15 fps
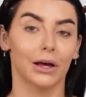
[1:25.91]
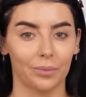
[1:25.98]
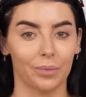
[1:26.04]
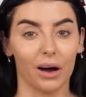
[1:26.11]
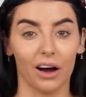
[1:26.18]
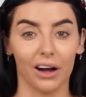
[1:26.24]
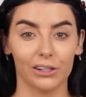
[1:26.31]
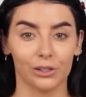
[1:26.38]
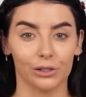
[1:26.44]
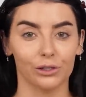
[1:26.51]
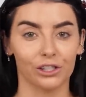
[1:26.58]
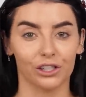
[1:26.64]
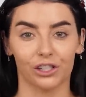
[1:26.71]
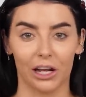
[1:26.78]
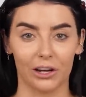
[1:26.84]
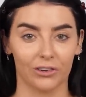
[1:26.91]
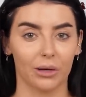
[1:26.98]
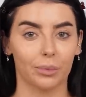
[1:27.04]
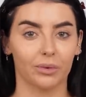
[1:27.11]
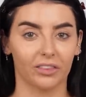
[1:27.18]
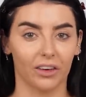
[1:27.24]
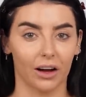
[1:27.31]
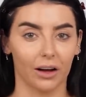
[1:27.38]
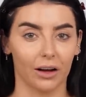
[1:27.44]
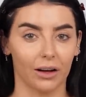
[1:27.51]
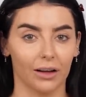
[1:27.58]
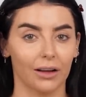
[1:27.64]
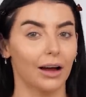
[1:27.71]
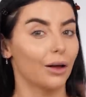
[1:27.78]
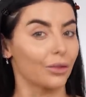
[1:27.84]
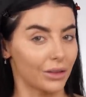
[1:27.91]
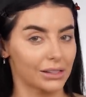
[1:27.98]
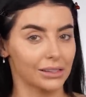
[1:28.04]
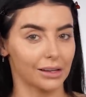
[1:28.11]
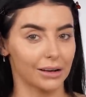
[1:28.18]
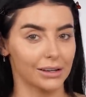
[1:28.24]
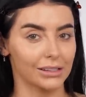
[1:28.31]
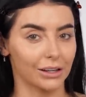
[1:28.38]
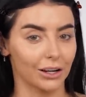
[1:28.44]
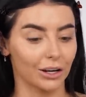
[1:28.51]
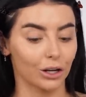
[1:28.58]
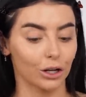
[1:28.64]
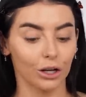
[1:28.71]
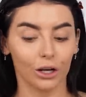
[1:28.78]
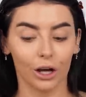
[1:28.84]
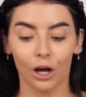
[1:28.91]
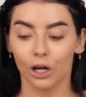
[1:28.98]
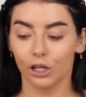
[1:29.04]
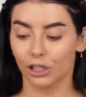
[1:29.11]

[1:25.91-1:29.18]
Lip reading: But I do just generally prefer how this side is gonna look.